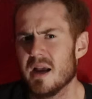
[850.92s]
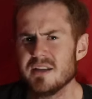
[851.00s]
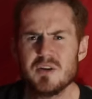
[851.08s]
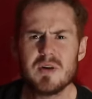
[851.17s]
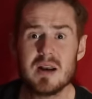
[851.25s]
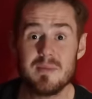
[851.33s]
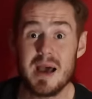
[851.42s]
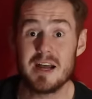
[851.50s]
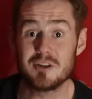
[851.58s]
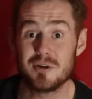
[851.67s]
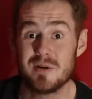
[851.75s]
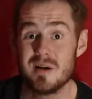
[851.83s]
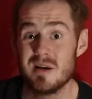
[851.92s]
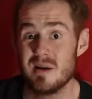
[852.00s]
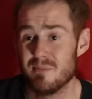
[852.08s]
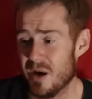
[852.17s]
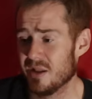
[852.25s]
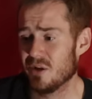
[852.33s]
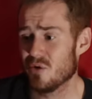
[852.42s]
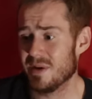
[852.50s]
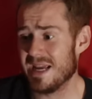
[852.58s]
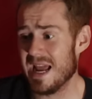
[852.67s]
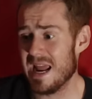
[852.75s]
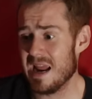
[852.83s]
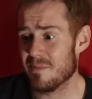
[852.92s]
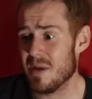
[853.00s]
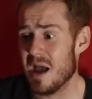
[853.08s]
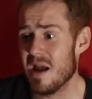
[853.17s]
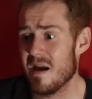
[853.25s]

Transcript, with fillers: As you can imagine, Butler became